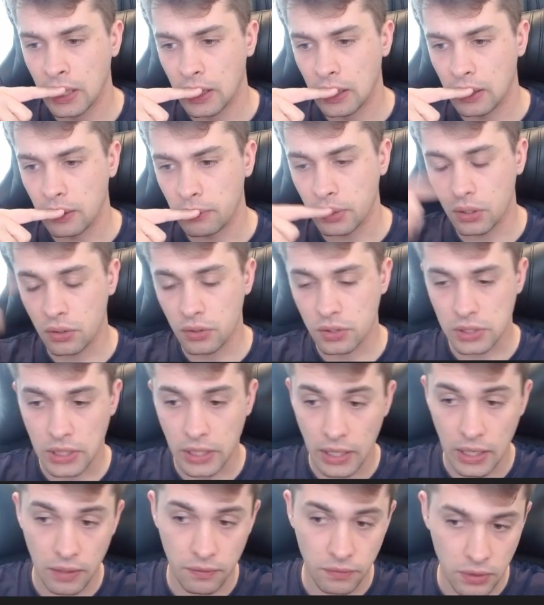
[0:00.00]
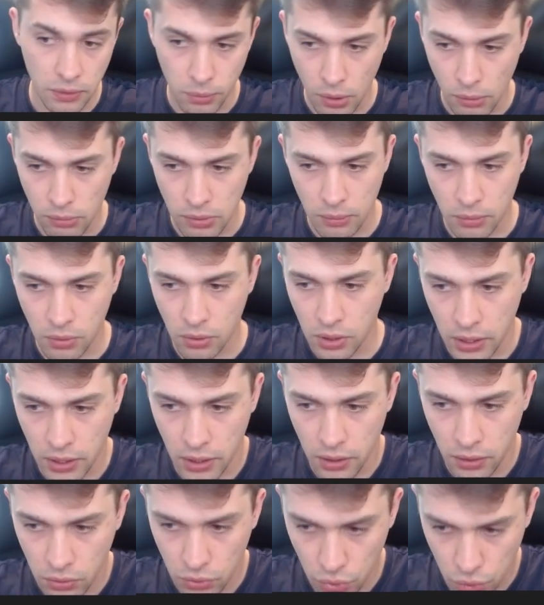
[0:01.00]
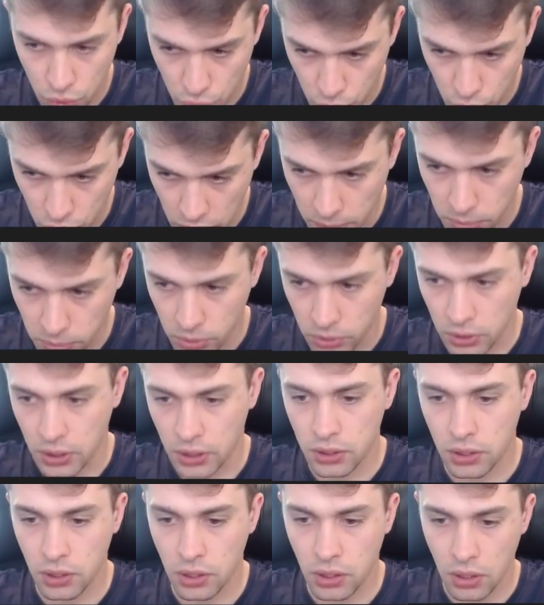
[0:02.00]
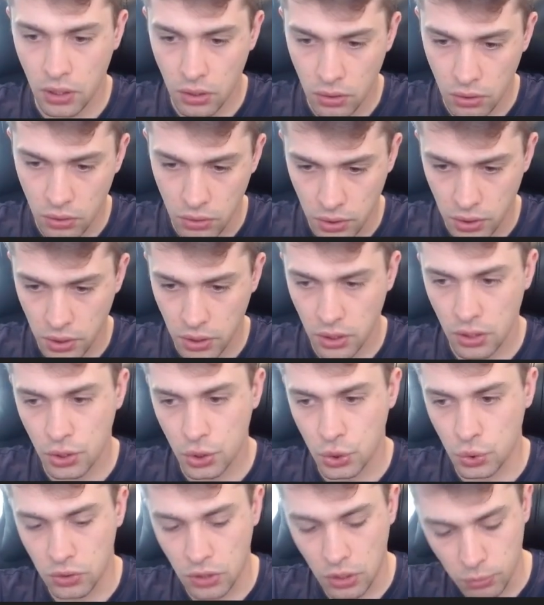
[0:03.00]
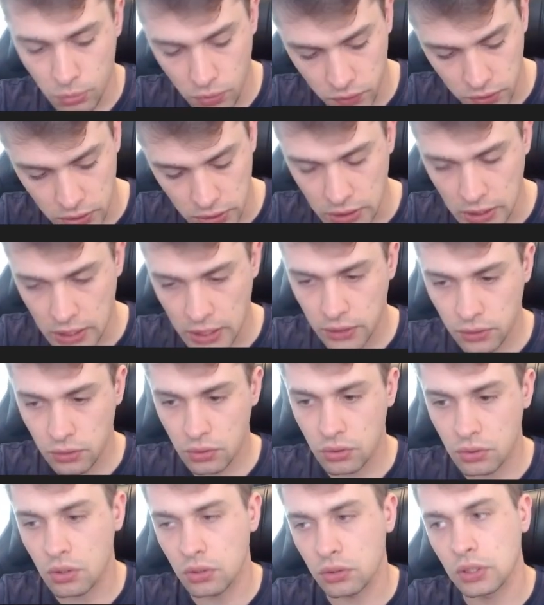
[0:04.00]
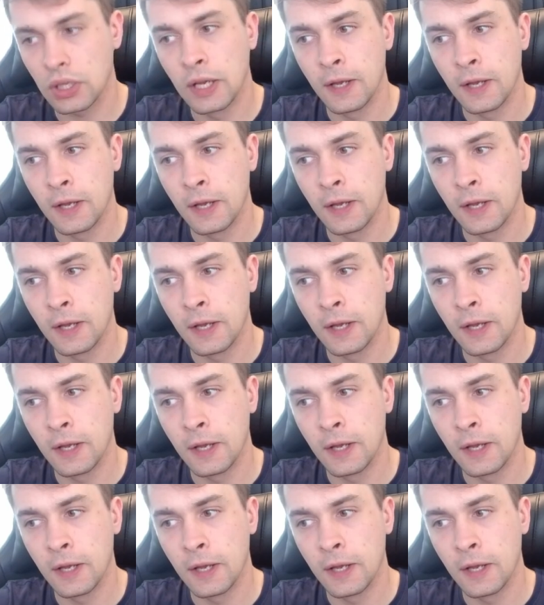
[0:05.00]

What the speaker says: because I have the problem, okay, should I protect here or here? Should I move the knight or not?